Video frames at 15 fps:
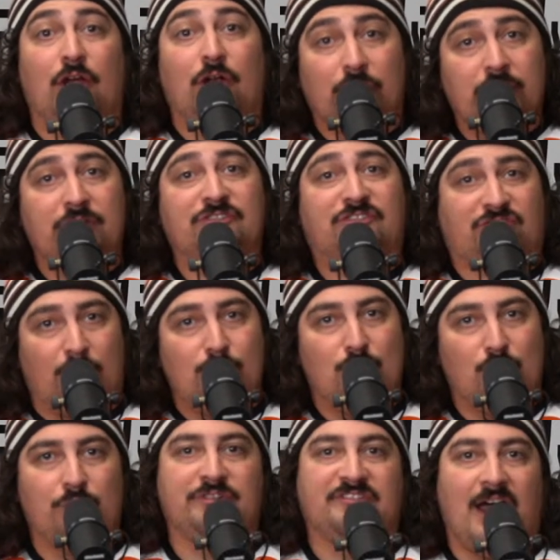earn some
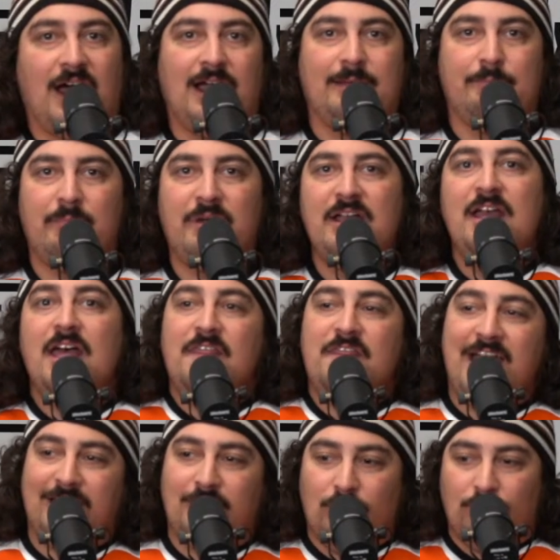more time
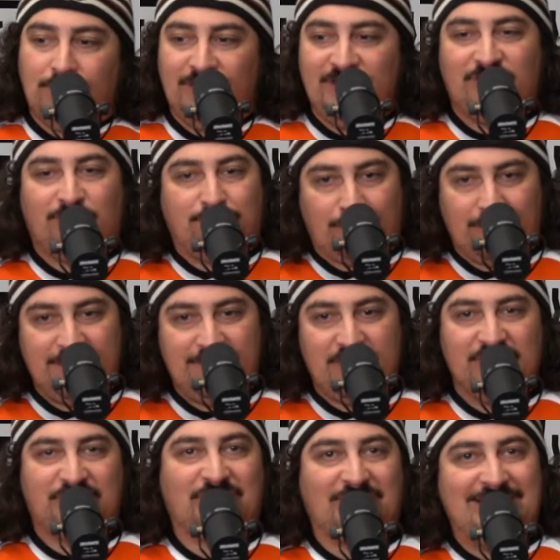that goalies
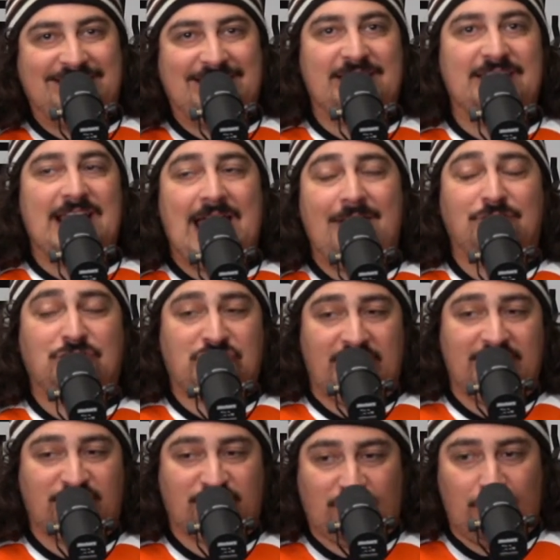previously didn't have a
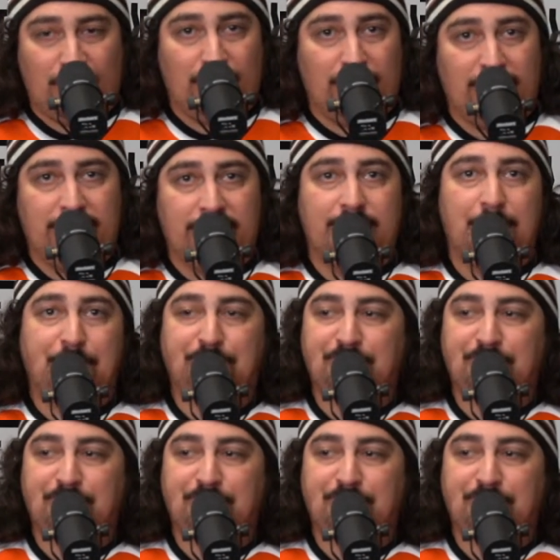chance to earn.